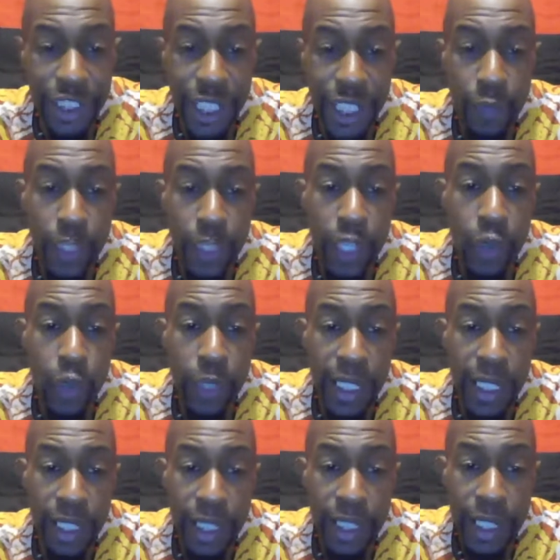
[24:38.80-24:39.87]
that we go
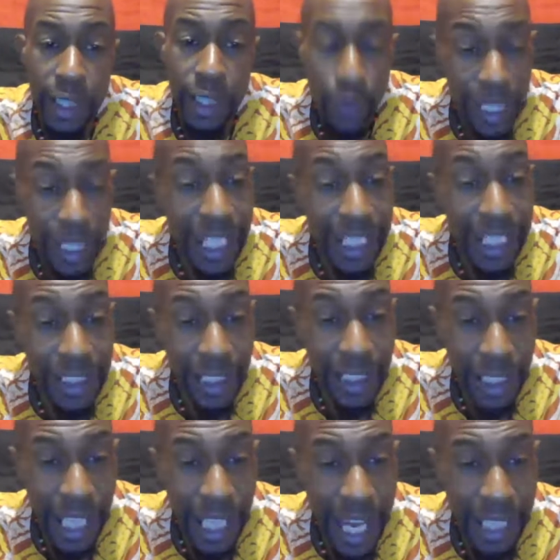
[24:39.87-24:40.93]
in, relating to the
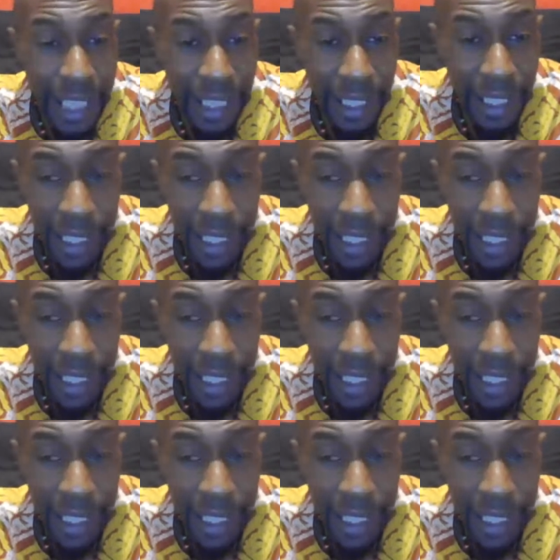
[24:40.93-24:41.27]
continent,